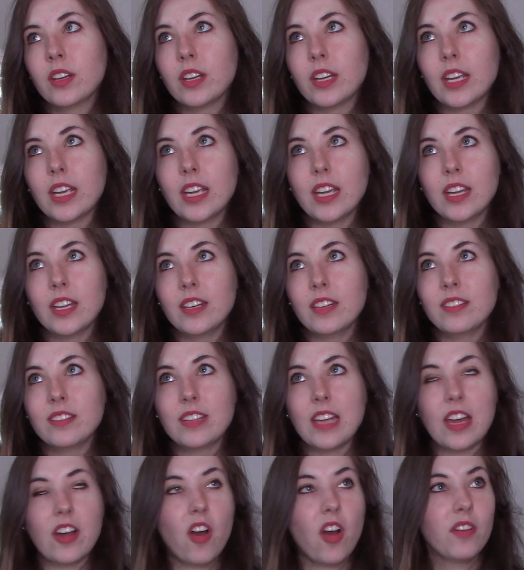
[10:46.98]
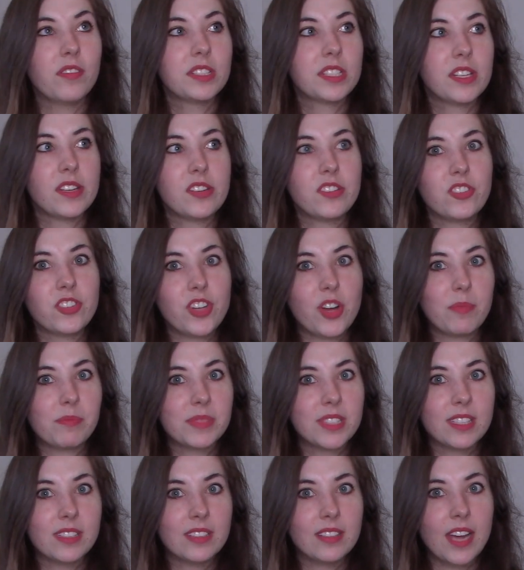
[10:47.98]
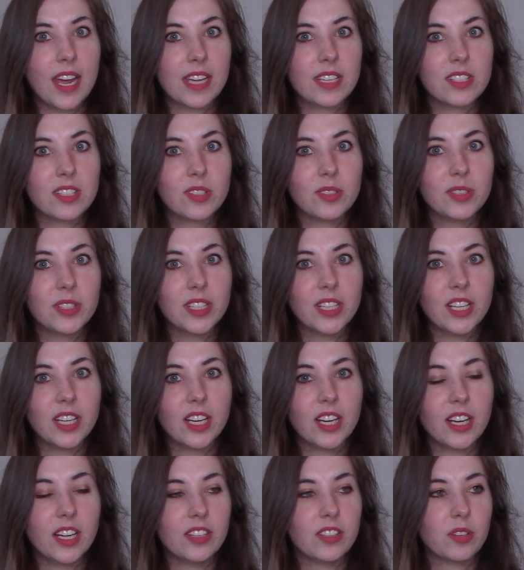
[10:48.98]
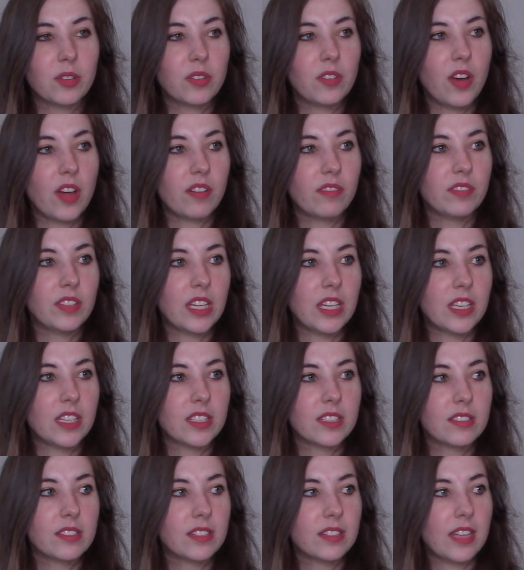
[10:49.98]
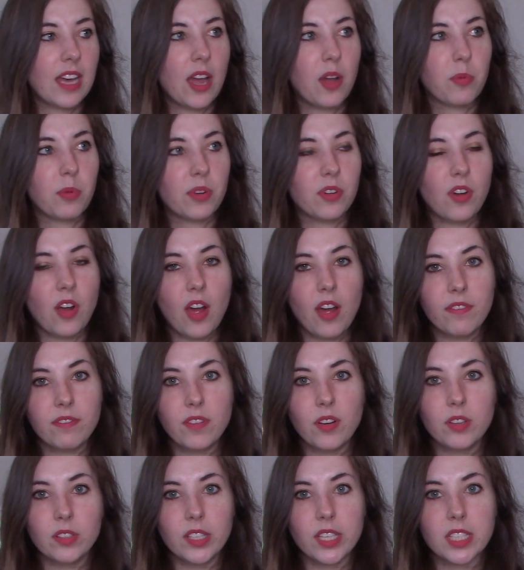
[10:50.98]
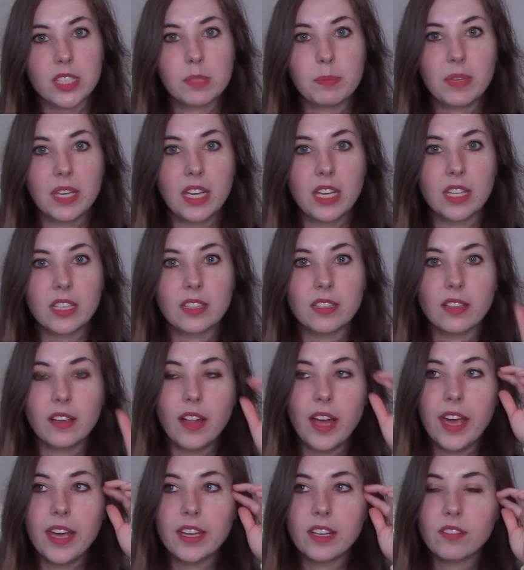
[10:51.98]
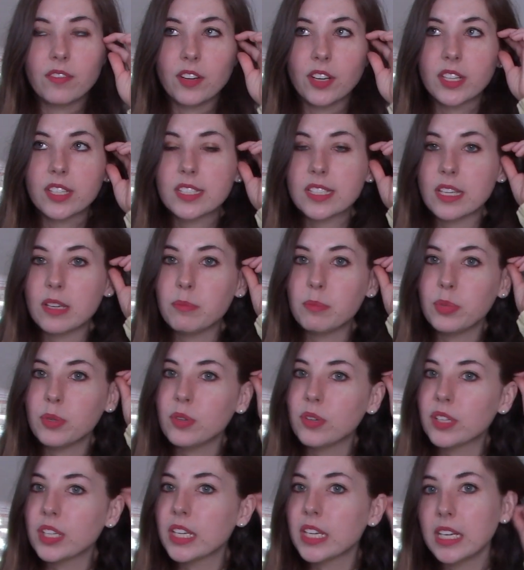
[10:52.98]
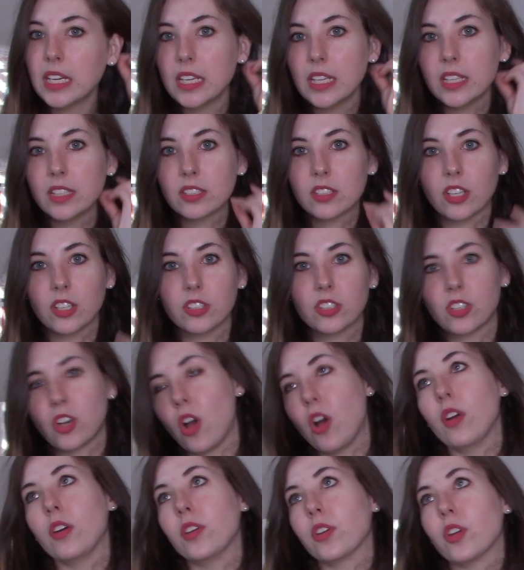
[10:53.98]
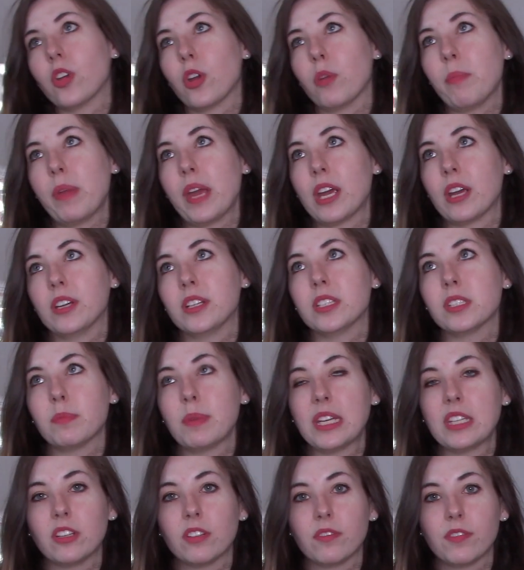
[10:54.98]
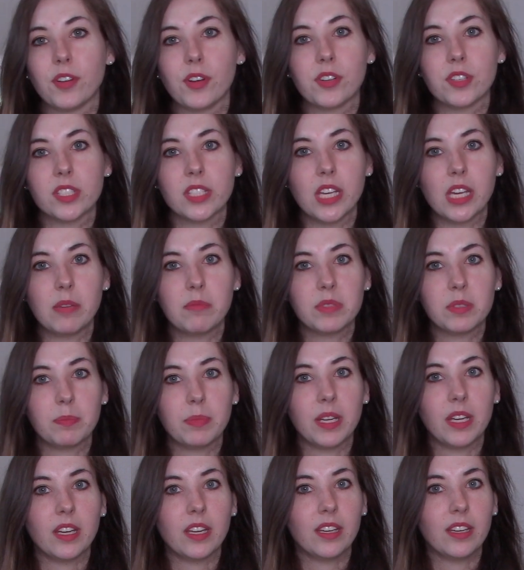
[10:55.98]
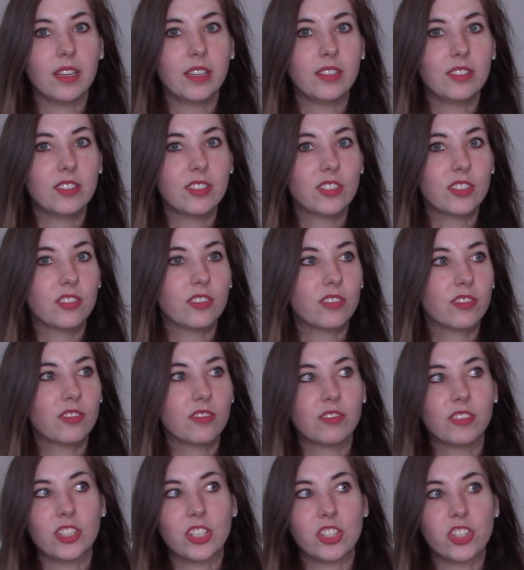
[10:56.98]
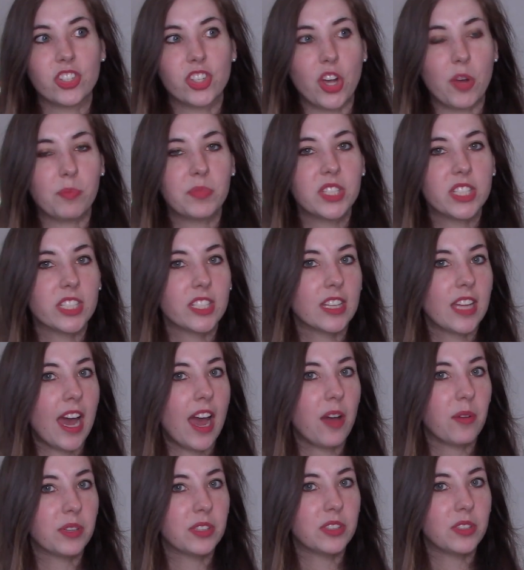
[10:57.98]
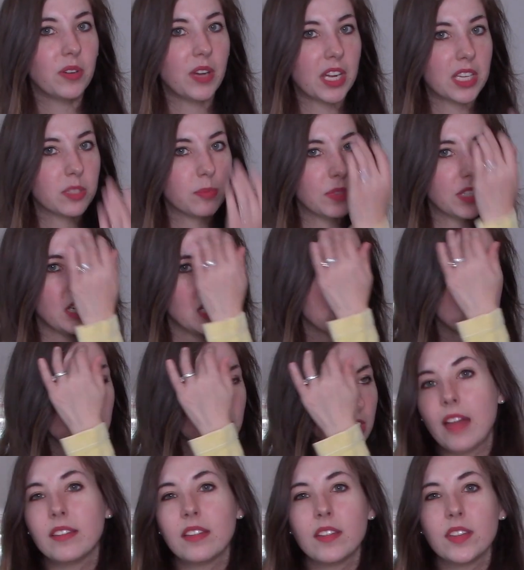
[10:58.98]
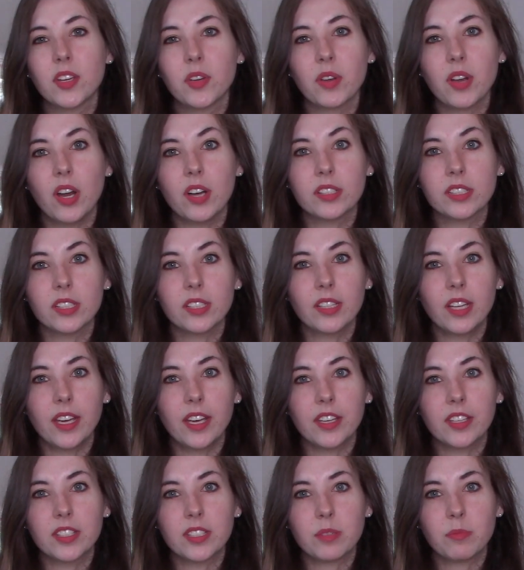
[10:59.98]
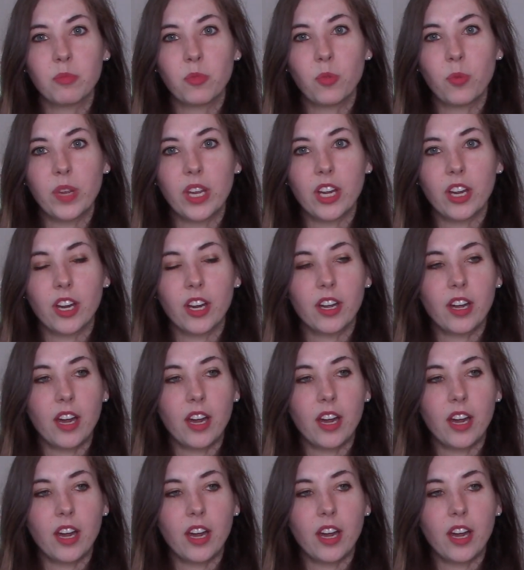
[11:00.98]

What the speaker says: and then all of a sudden jump to the next school year, and there are a lot of things that were not fully explained. Like, for example, Edie starts calling her parents by their first names, but it just jumps to that with no explanation. And then there were also like some weird